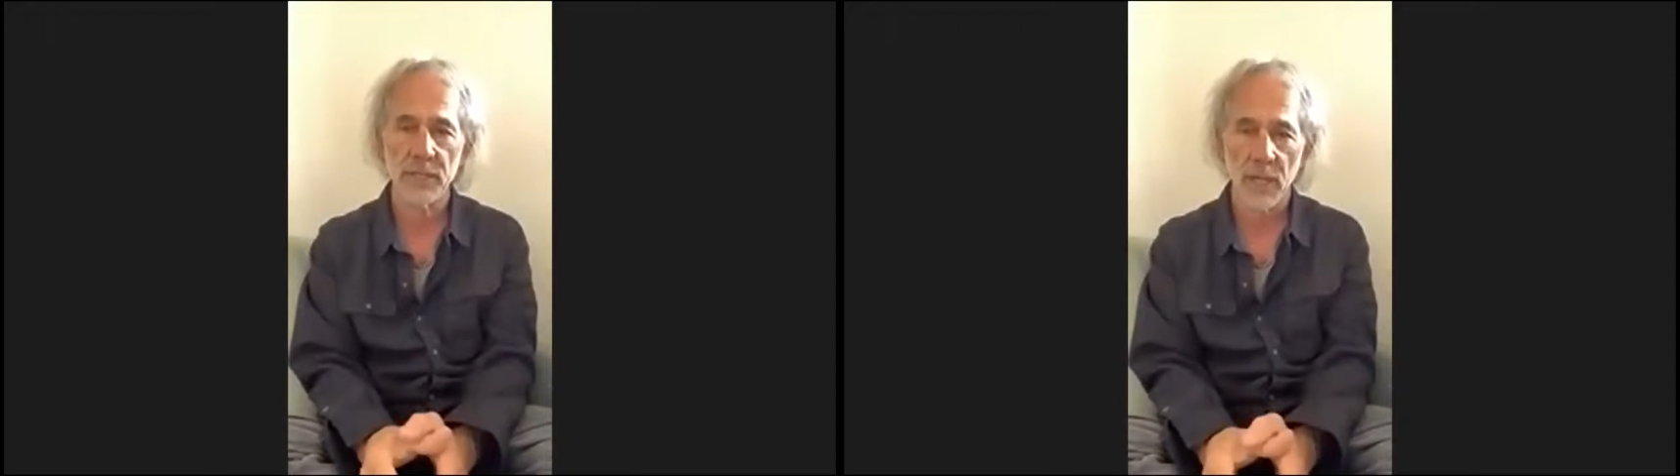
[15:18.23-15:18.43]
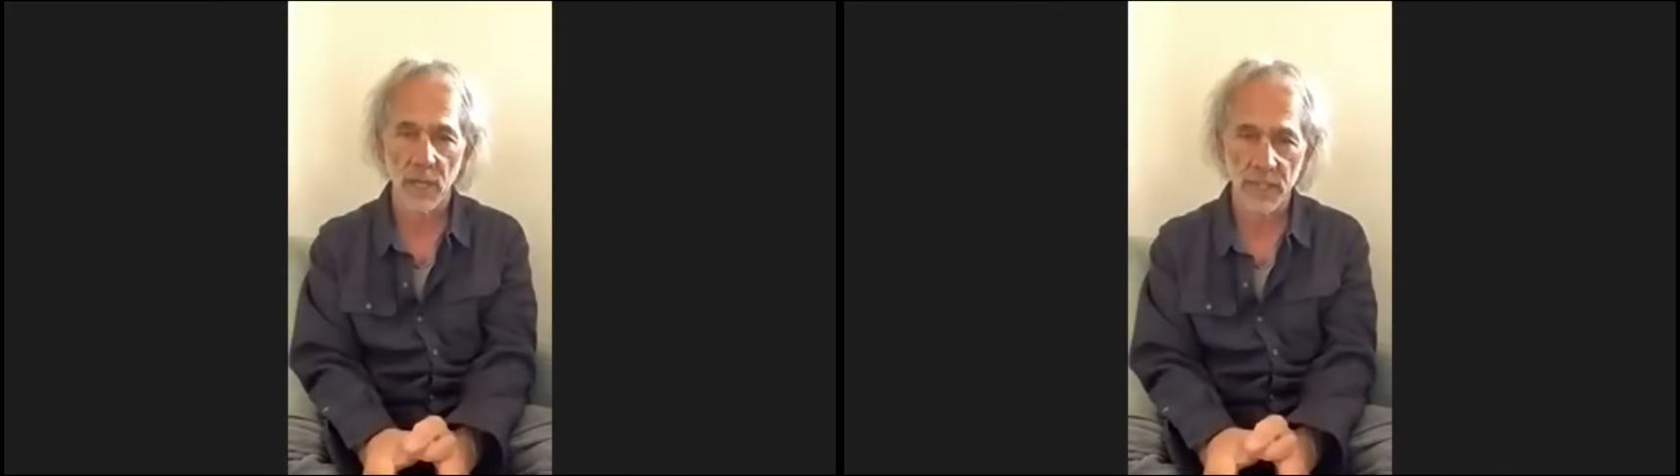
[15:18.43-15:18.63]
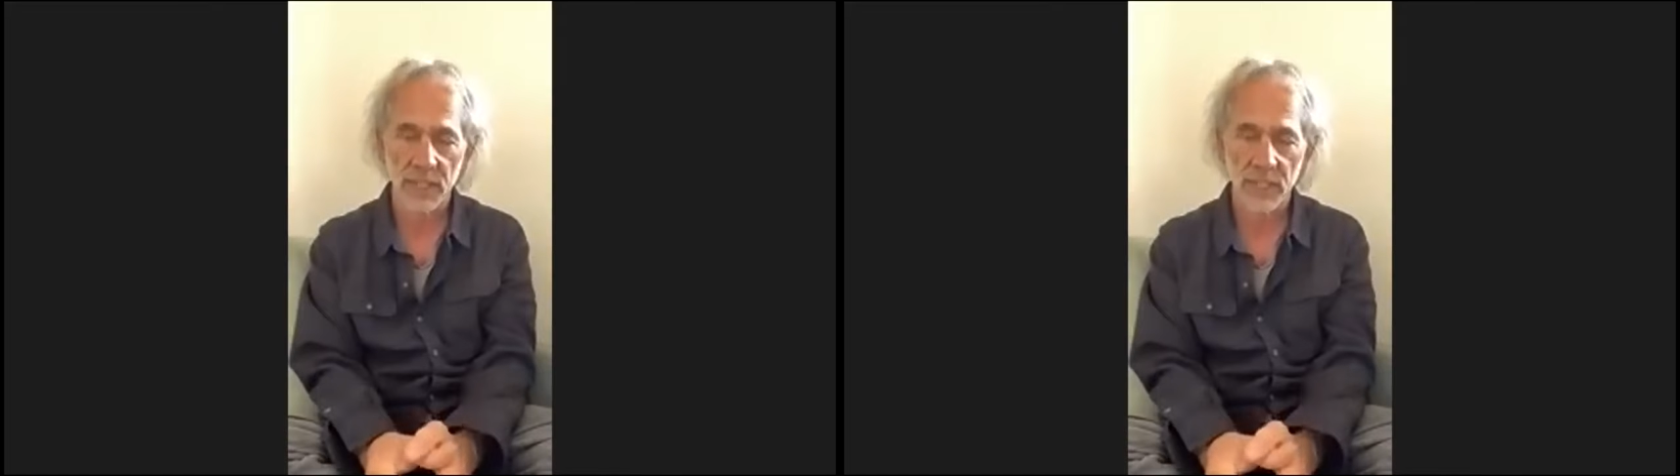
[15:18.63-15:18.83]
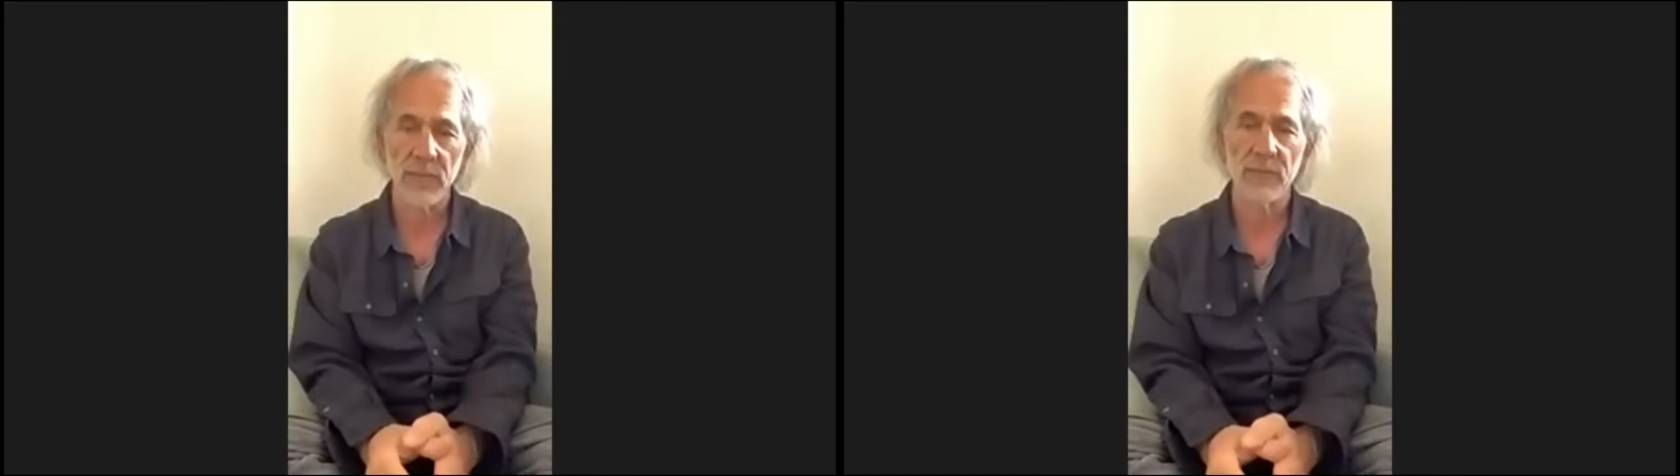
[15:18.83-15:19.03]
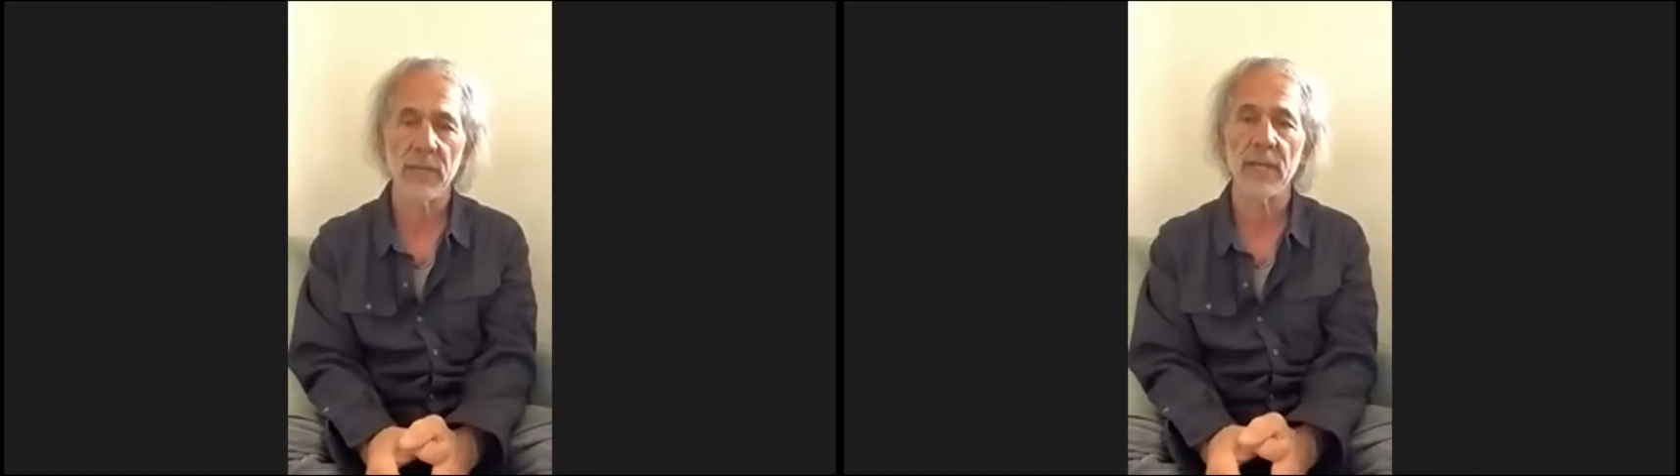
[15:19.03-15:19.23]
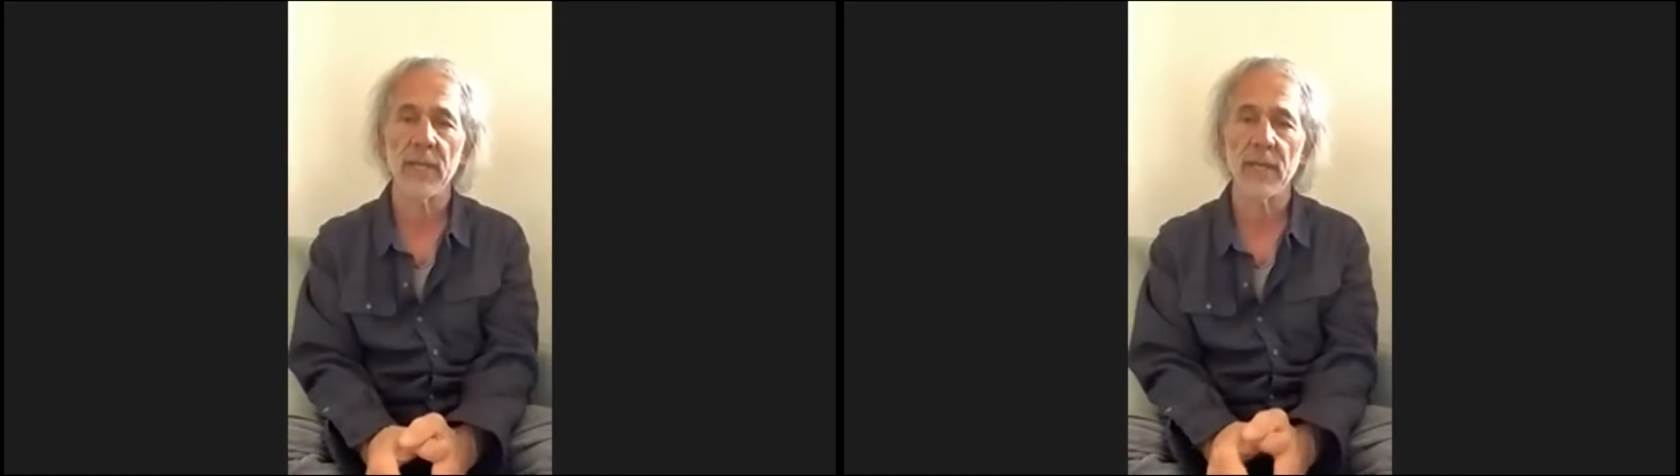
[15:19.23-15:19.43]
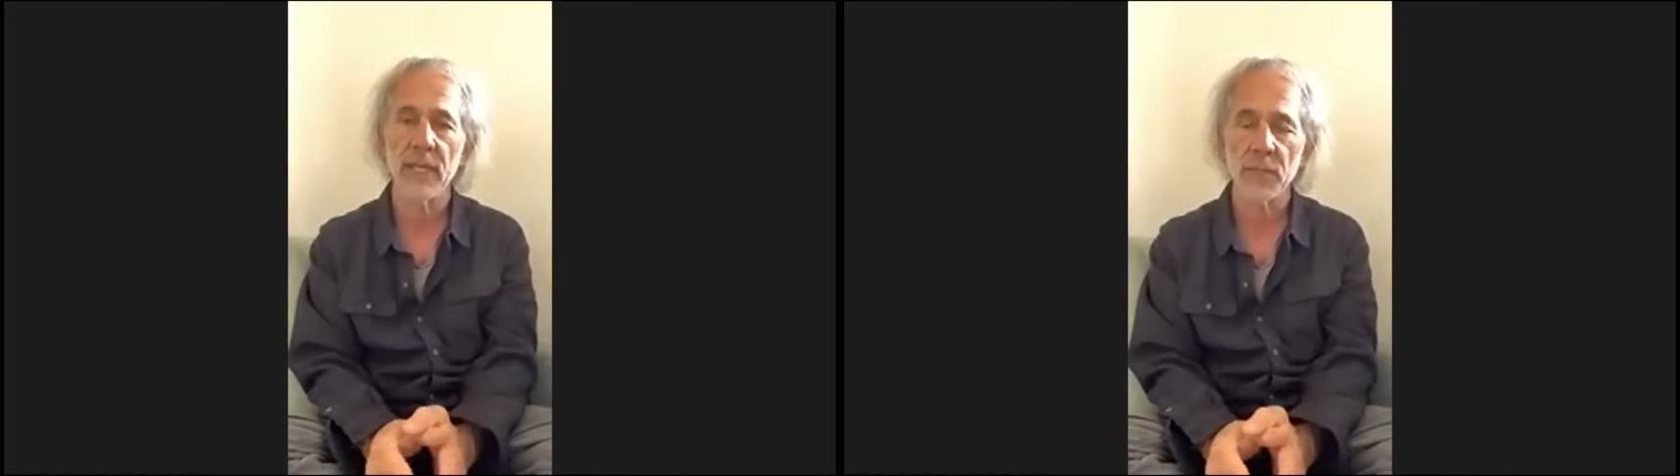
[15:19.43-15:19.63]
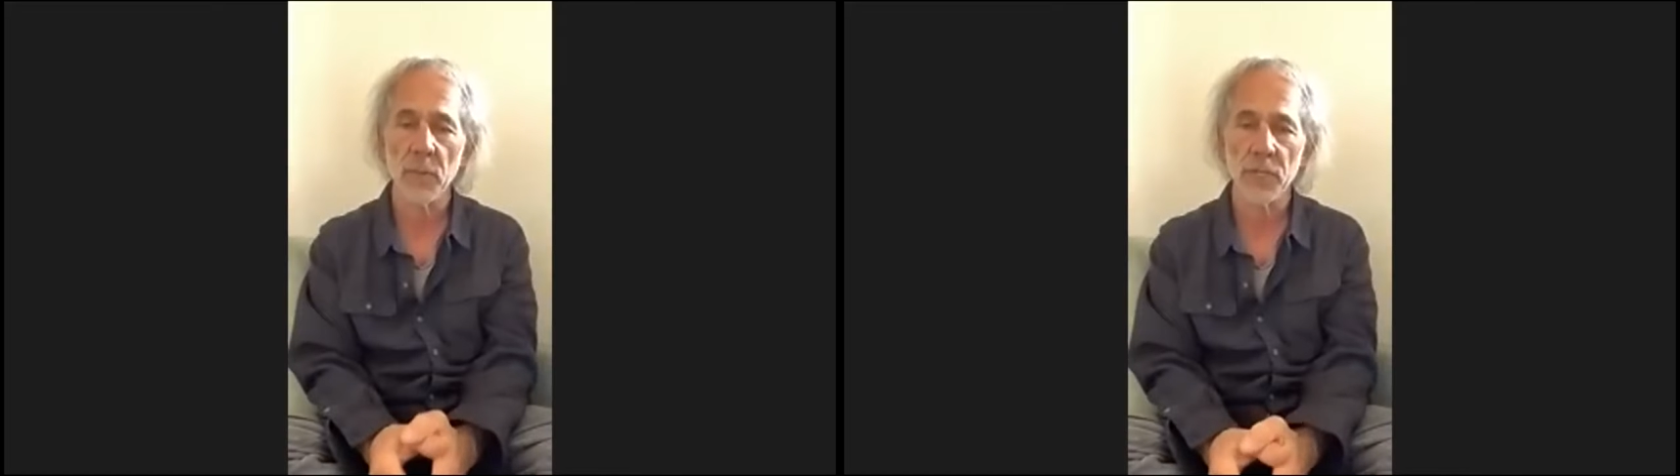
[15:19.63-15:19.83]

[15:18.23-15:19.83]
on this evening that these